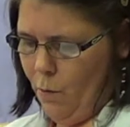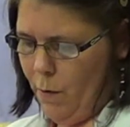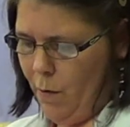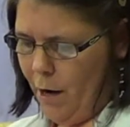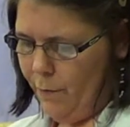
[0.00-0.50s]

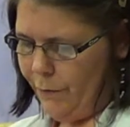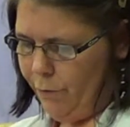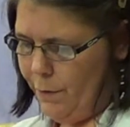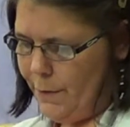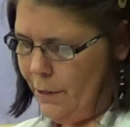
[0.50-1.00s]
We work with
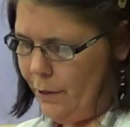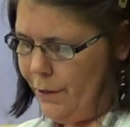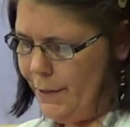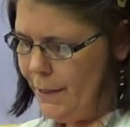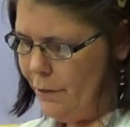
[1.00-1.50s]
groups that are
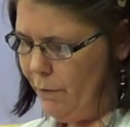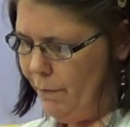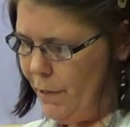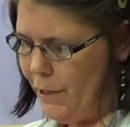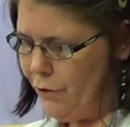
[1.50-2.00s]

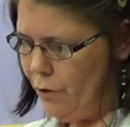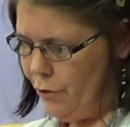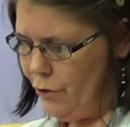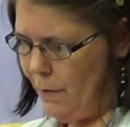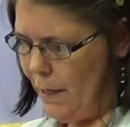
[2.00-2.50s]
considering
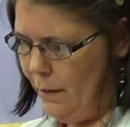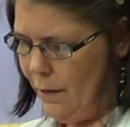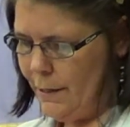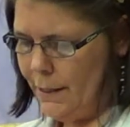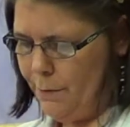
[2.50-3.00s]
restructuring
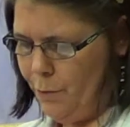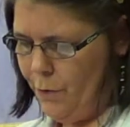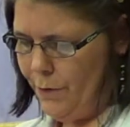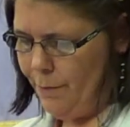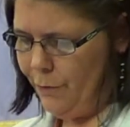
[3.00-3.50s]
and
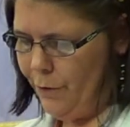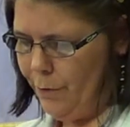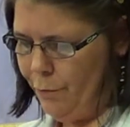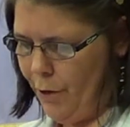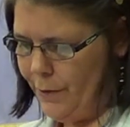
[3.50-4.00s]
support them through
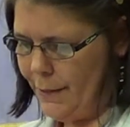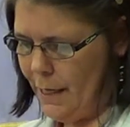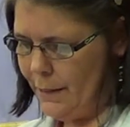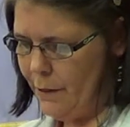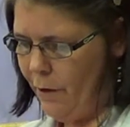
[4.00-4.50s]
the
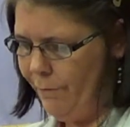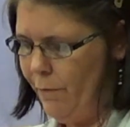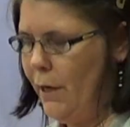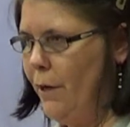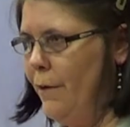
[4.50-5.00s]
process,
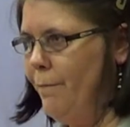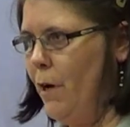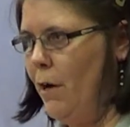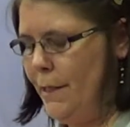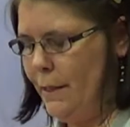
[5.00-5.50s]
offering
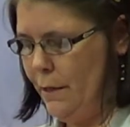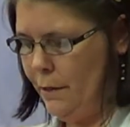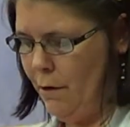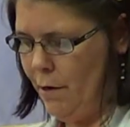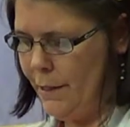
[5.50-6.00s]
advice
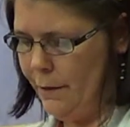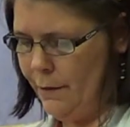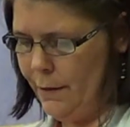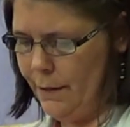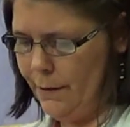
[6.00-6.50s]
and
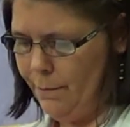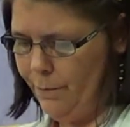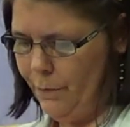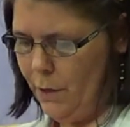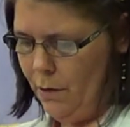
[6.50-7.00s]
guidance.
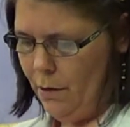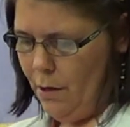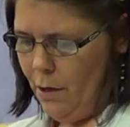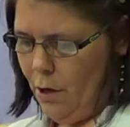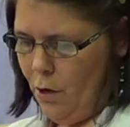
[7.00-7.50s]

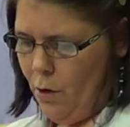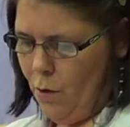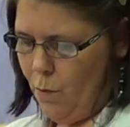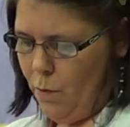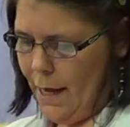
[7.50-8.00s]

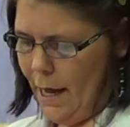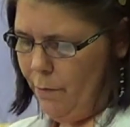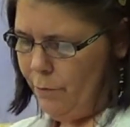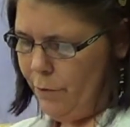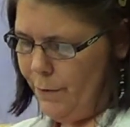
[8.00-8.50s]
We
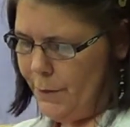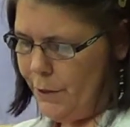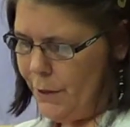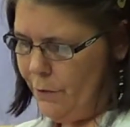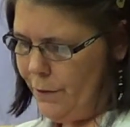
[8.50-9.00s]
help groups
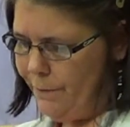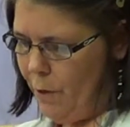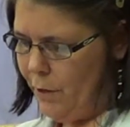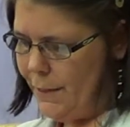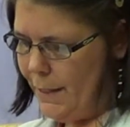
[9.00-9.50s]
to source
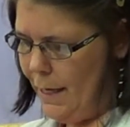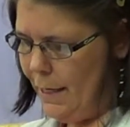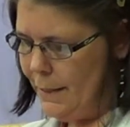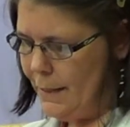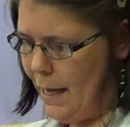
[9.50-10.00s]

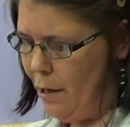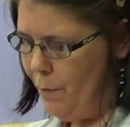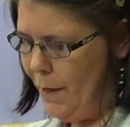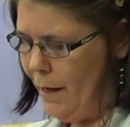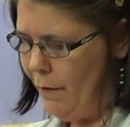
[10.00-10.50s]
volunteers to
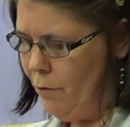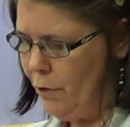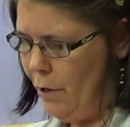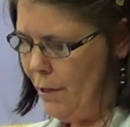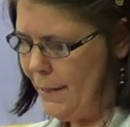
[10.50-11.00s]
help in their
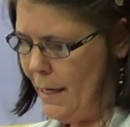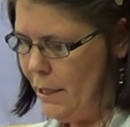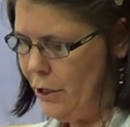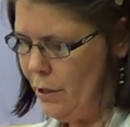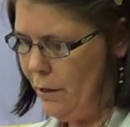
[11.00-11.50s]

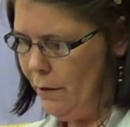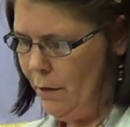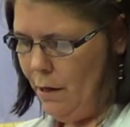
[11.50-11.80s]
organisation,